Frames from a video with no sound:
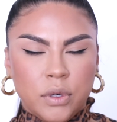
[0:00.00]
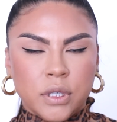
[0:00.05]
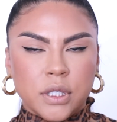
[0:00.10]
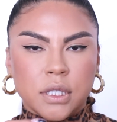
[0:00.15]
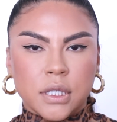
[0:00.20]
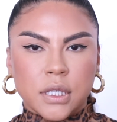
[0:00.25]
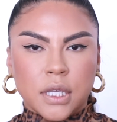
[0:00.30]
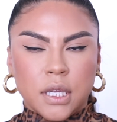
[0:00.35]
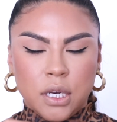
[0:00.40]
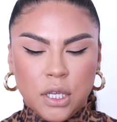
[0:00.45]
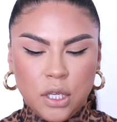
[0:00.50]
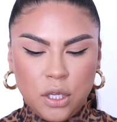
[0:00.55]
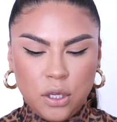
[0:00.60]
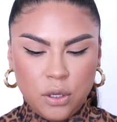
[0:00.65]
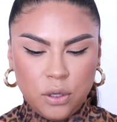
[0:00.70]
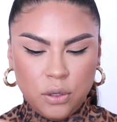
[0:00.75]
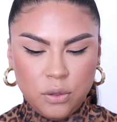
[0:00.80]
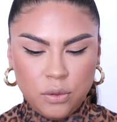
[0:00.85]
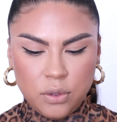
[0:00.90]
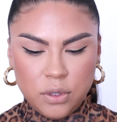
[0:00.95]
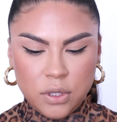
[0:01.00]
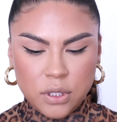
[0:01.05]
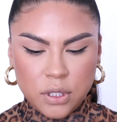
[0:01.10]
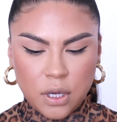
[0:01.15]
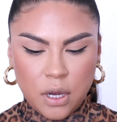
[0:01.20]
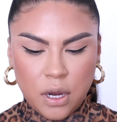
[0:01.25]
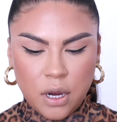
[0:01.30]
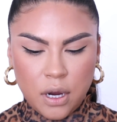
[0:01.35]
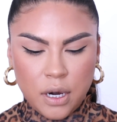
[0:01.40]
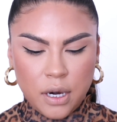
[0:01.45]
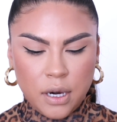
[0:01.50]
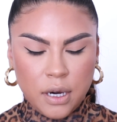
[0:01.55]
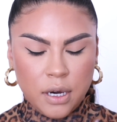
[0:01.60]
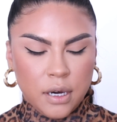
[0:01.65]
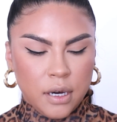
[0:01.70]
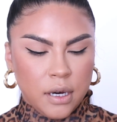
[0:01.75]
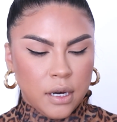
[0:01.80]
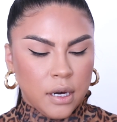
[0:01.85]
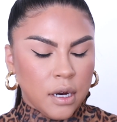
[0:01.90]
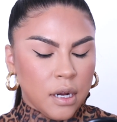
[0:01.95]
just gonna use
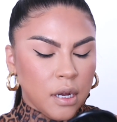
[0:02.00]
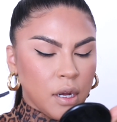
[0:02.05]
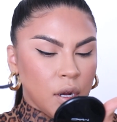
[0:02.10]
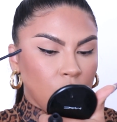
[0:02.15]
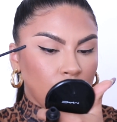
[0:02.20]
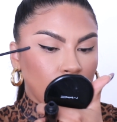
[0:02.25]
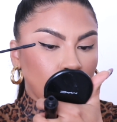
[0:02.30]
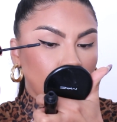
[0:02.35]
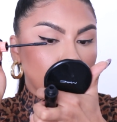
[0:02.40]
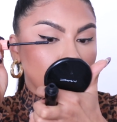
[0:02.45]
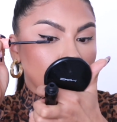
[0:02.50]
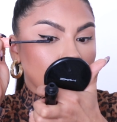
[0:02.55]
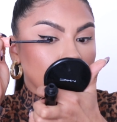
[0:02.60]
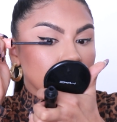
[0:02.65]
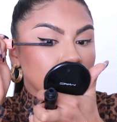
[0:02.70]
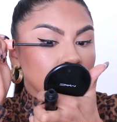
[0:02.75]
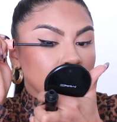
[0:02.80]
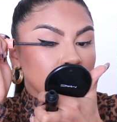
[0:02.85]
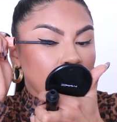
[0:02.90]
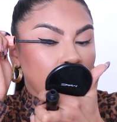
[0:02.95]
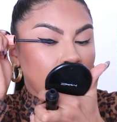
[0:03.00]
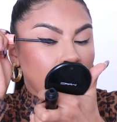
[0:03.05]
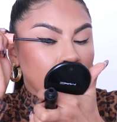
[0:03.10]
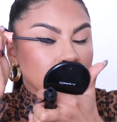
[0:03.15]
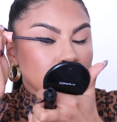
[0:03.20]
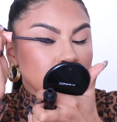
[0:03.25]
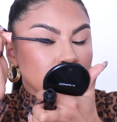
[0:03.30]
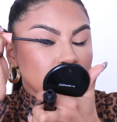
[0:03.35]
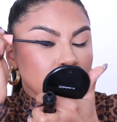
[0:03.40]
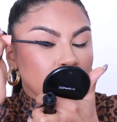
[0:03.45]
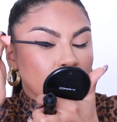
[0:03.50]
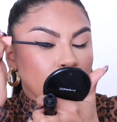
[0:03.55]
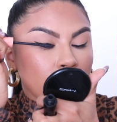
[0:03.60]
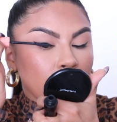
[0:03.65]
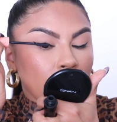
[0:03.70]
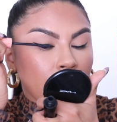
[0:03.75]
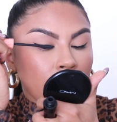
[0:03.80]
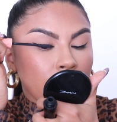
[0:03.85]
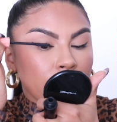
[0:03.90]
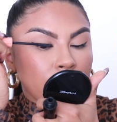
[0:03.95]
our Roller Lash
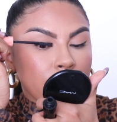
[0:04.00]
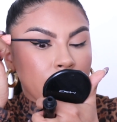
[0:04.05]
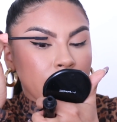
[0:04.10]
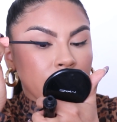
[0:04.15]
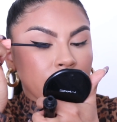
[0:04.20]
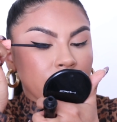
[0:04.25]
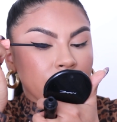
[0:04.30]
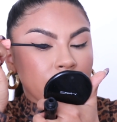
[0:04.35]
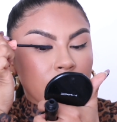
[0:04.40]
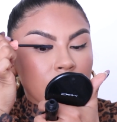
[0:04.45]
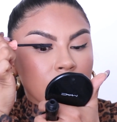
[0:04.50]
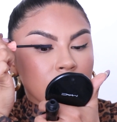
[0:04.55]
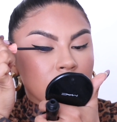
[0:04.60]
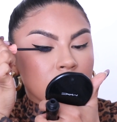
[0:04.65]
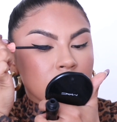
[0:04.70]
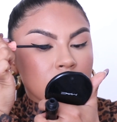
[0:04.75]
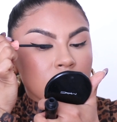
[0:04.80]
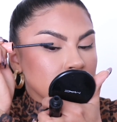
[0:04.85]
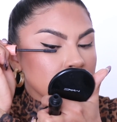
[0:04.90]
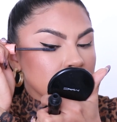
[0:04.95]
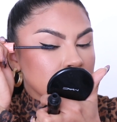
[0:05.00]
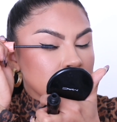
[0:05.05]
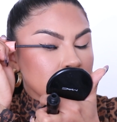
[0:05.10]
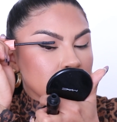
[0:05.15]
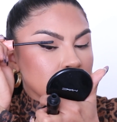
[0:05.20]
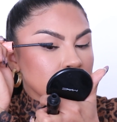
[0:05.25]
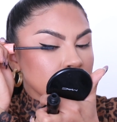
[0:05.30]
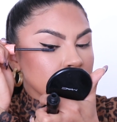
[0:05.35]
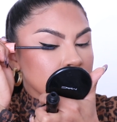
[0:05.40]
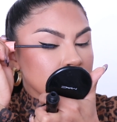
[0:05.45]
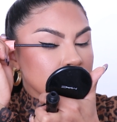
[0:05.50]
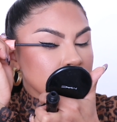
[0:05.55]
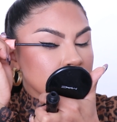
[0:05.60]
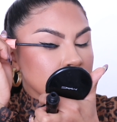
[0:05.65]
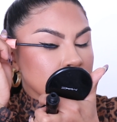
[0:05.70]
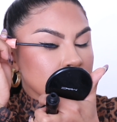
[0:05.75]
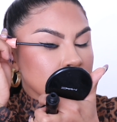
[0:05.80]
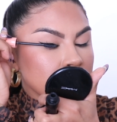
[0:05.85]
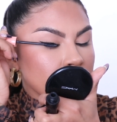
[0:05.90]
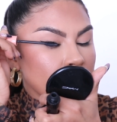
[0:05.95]
by Benefit just to do a
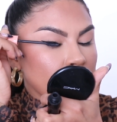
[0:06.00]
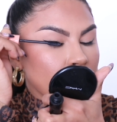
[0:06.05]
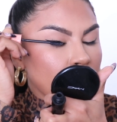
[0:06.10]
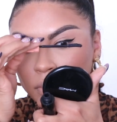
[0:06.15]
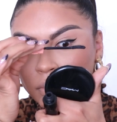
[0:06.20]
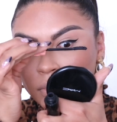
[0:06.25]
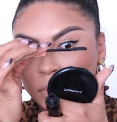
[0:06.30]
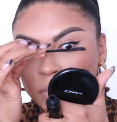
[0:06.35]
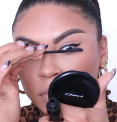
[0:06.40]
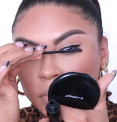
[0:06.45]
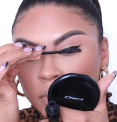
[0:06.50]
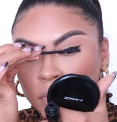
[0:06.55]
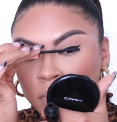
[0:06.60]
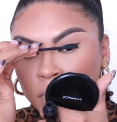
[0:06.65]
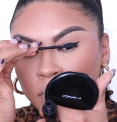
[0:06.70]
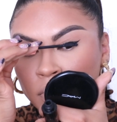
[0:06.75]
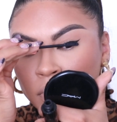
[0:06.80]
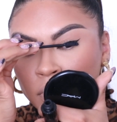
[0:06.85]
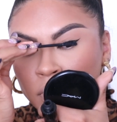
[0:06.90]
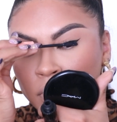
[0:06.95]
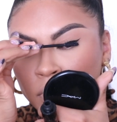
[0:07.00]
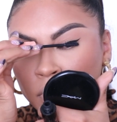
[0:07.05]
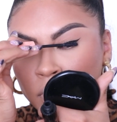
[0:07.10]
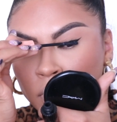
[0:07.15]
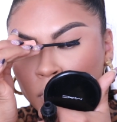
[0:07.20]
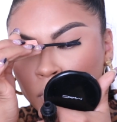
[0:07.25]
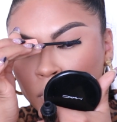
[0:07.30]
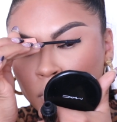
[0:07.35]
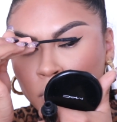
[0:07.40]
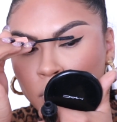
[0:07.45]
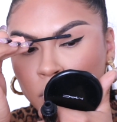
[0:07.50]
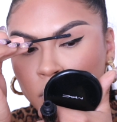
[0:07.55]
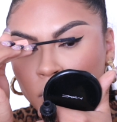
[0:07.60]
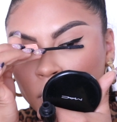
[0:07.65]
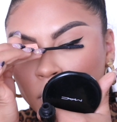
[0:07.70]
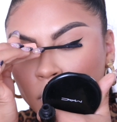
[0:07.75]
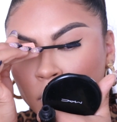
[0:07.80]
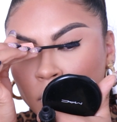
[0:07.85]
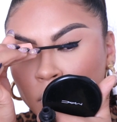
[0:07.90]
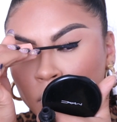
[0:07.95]
small coat of
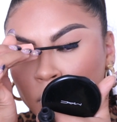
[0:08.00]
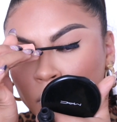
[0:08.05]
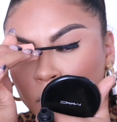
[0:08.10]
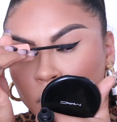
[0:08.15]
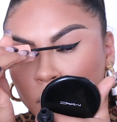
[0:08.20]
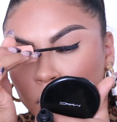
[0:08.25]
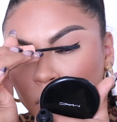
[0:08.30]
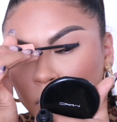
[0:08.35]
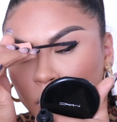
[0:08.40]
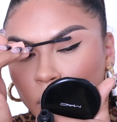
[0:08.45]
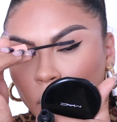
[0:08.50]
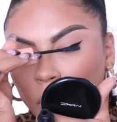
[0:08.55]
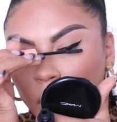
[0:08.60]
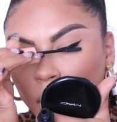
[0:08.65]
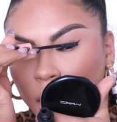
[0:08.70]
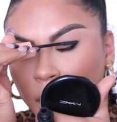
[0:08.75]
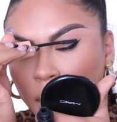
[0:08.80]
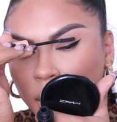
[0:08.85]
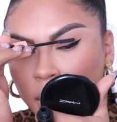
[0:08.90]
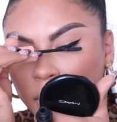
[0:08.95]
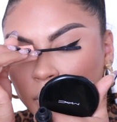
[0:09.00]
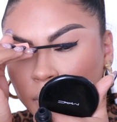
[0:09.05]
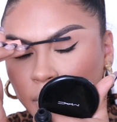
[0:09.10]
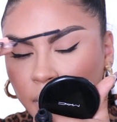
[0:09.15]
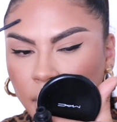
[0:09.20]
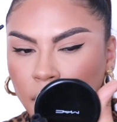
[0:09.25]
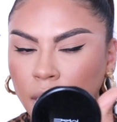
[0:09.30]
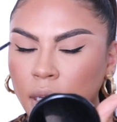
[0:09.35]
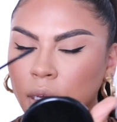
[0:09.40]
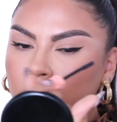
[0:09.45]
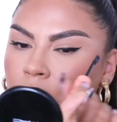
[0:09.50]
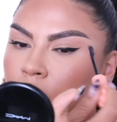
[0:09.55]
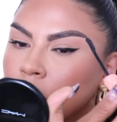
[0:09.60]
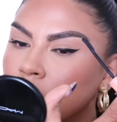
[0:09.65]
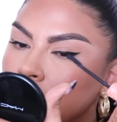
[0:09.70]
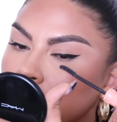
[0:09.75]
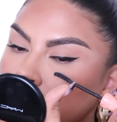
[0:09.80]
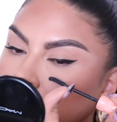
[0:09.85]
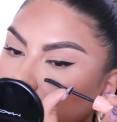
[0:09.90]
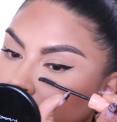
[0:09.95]
mascara. And I think
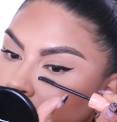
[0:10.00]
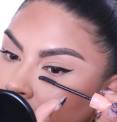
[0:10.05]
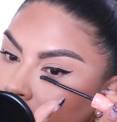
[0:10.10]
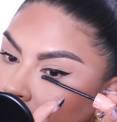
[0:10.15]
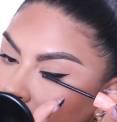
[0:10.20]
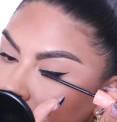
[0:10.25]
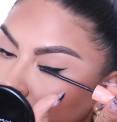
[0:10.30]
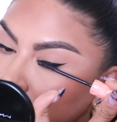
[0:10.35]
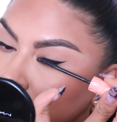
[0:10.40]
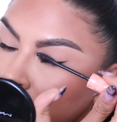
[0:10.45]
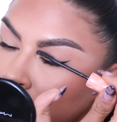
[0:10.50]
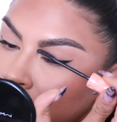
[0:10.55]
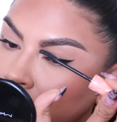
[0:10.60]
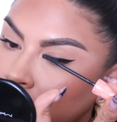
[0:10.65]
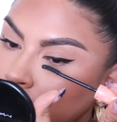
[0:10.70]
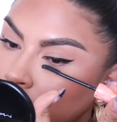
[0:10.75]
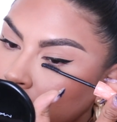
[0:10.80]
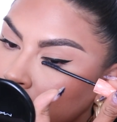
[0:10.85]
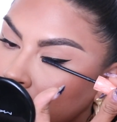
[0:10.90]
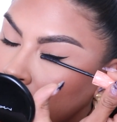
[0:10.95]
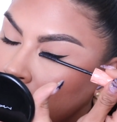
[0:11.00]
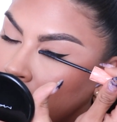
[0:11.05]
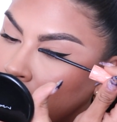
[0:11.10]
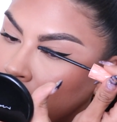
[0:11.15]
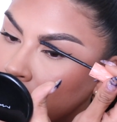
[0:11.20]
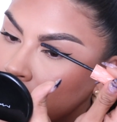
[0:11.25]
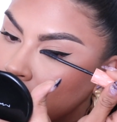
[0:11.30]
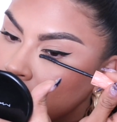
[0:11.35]
I want to add